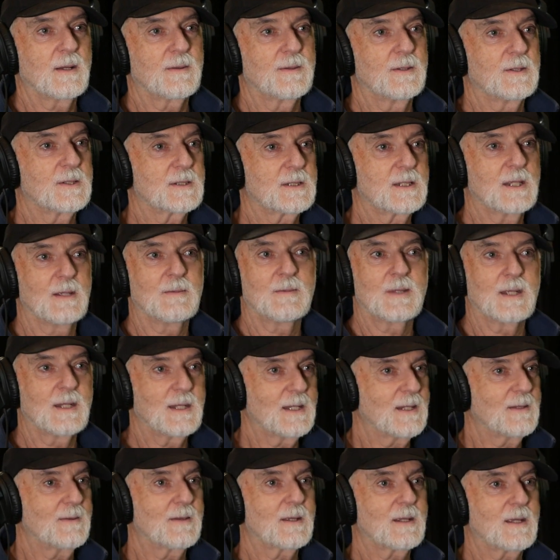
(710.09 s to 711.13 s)
You just keep getting
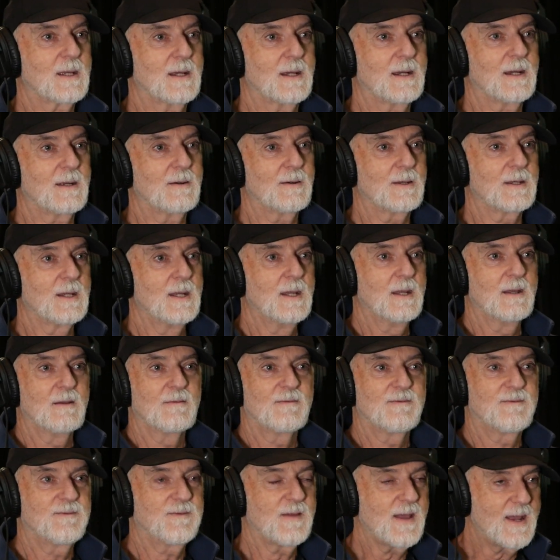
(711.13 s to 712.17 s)
in the car and
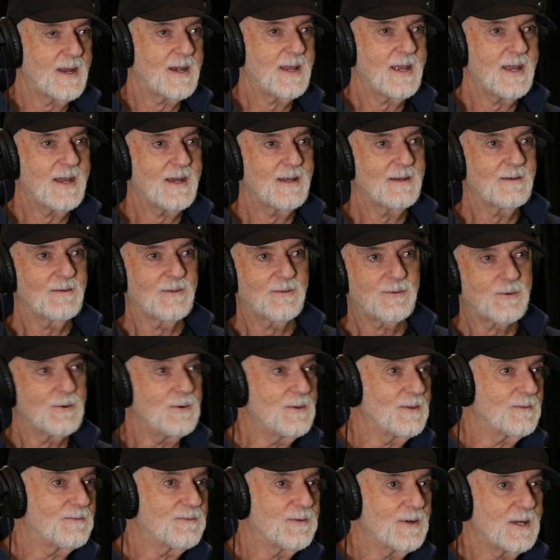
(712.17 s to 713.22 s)
flat out and through
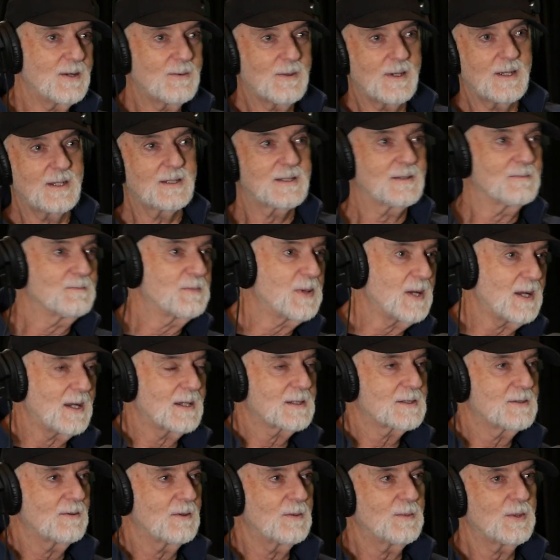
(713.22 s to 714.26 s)
the freeways and
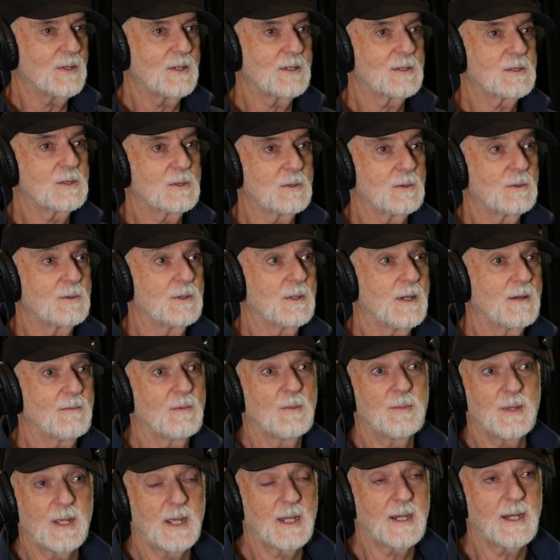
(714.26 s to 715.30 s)
passing everybody until you have a
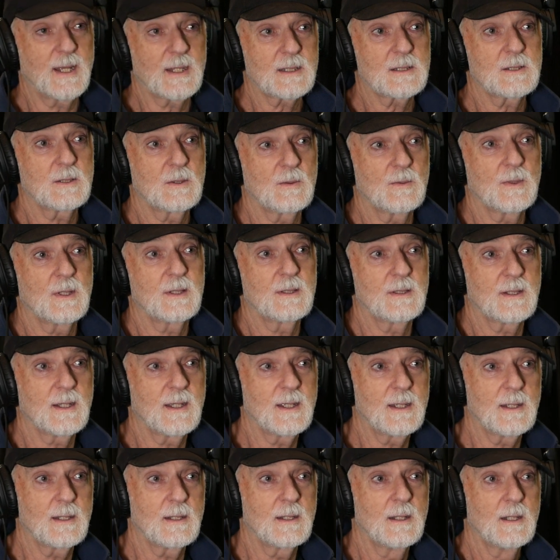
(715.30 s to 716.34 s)
bad accident one day
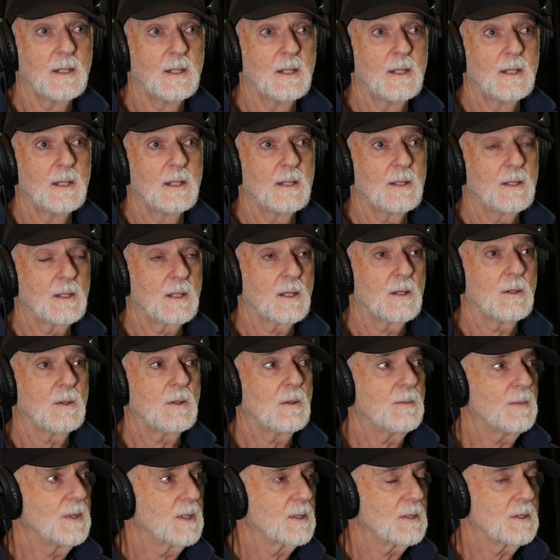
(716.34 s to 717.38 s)
and you go, oh
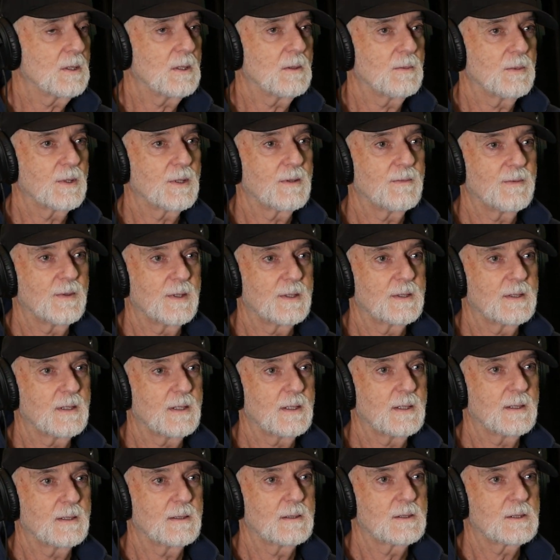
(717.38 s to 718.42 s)
my God, what have I
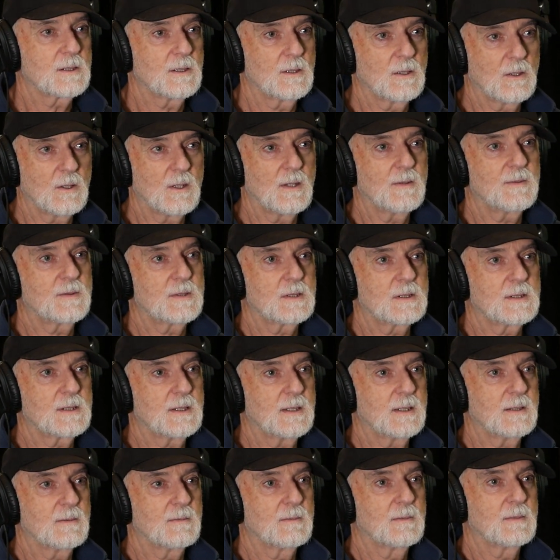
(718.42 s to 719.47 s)
done? So life's the
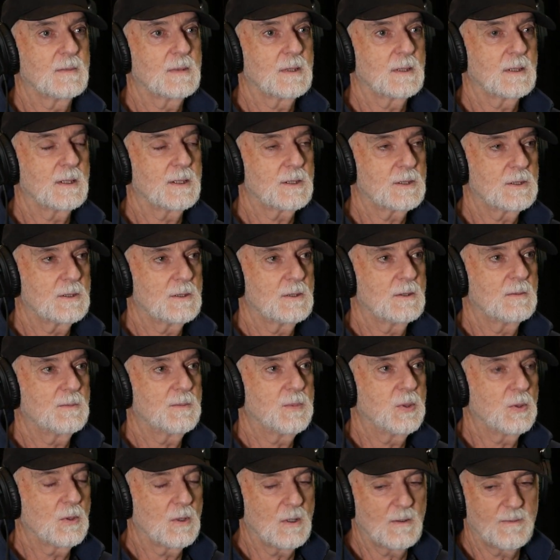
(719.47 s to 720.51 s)
same. Unless you
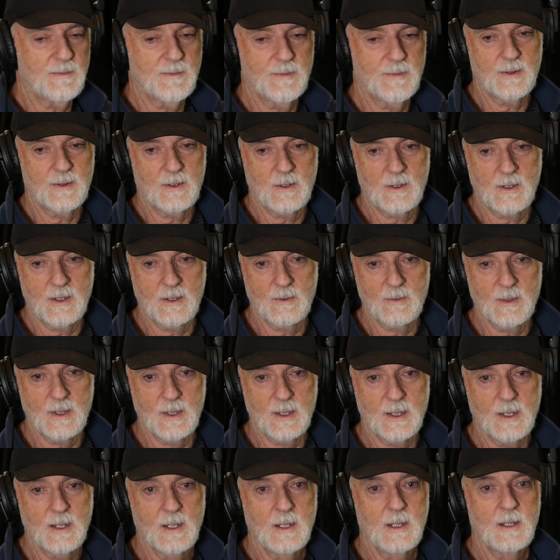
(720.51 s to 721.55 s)
pull off
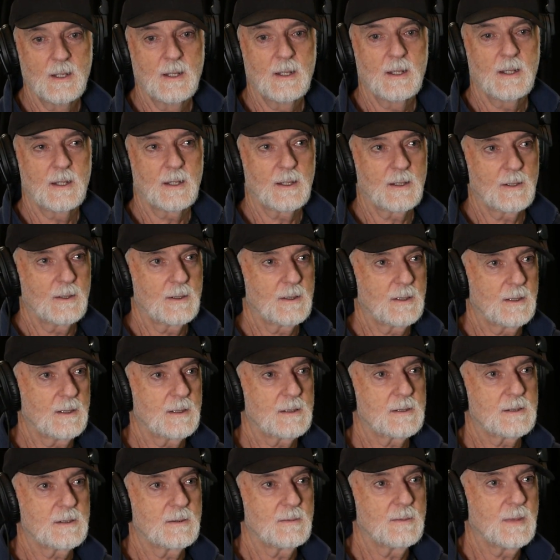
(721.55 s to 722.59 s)
highway and go get
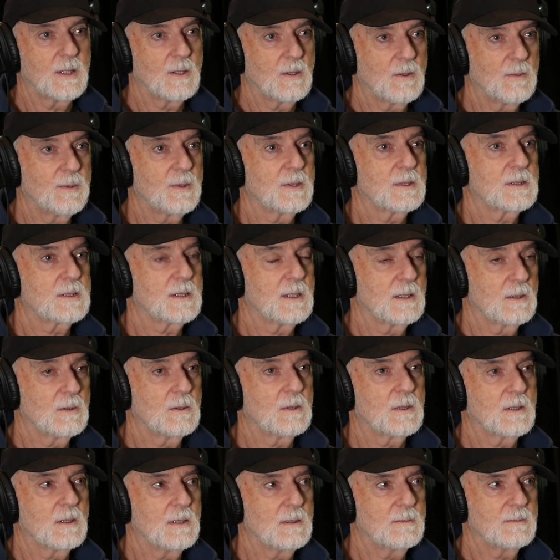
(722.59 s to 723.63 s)
some help and say,
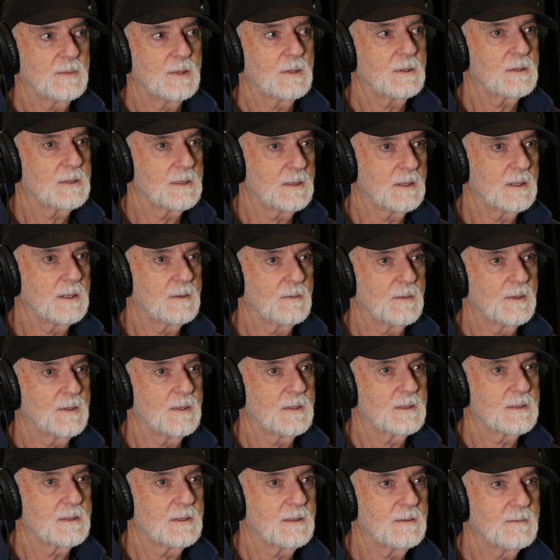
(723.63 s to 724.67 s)
look, I'm not dealing with
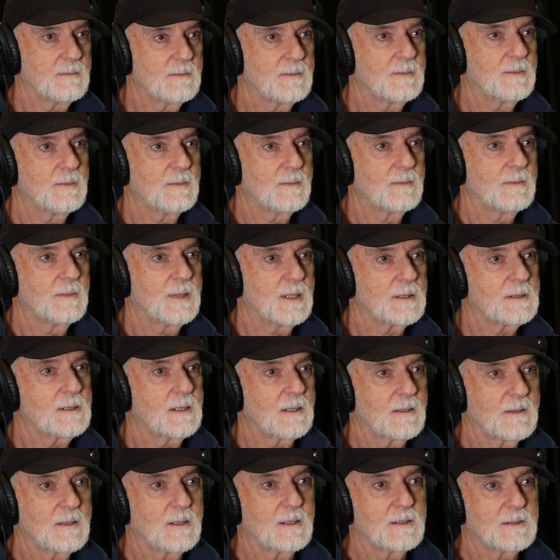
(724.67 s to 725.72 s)
this, I'm messing
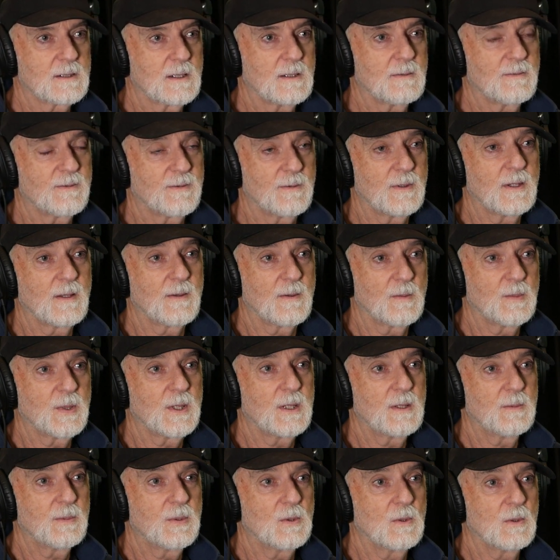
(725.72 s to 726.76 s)
things up for other
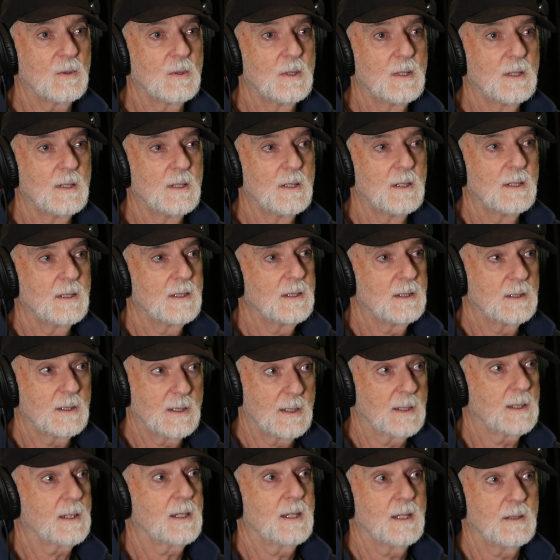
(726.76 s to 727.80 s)
people, you're
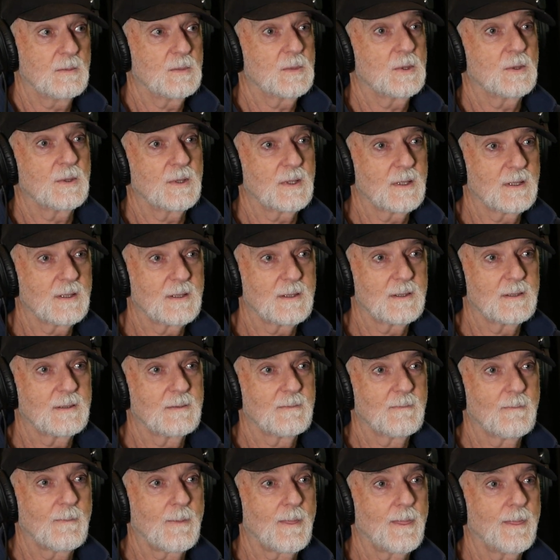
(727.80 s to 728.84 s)
going to keep doing it.
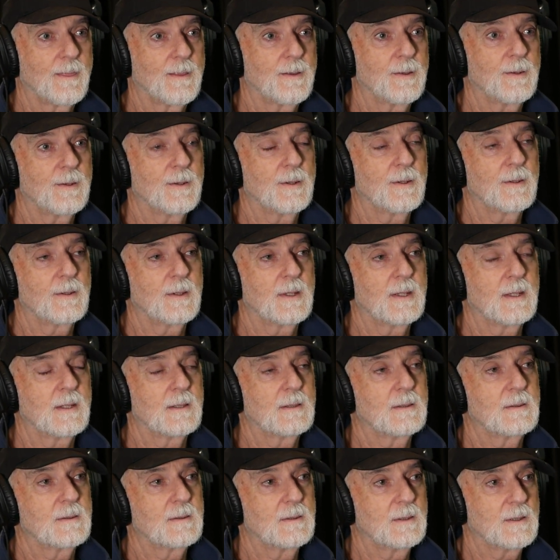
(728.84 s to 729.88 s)

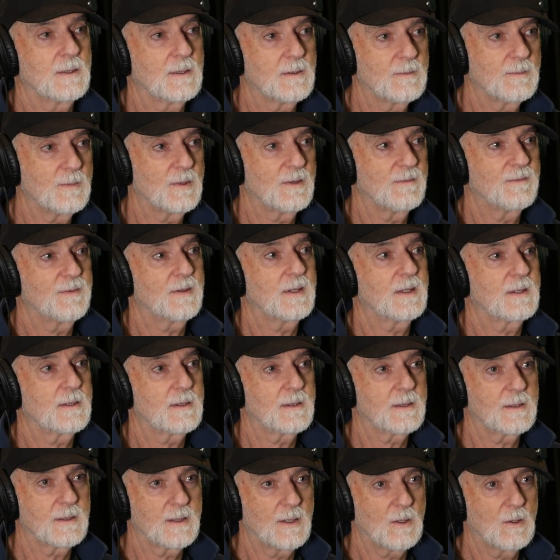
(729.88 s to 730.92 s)
And my
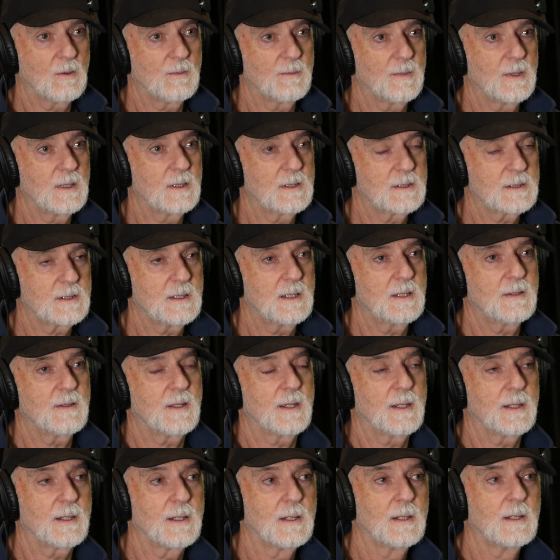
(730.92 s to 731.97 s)
faith helped me see
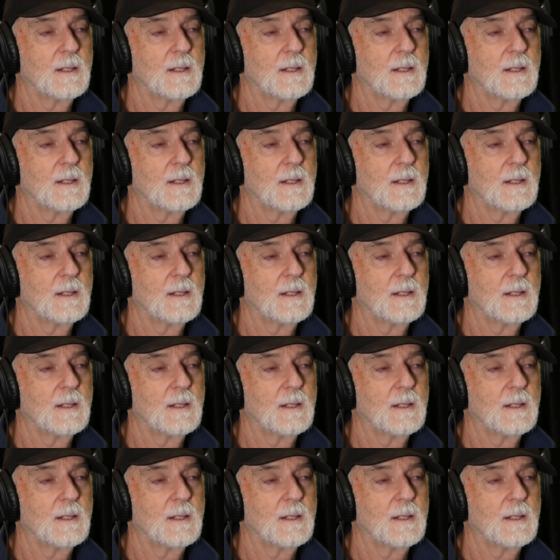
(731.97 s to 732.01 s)
that.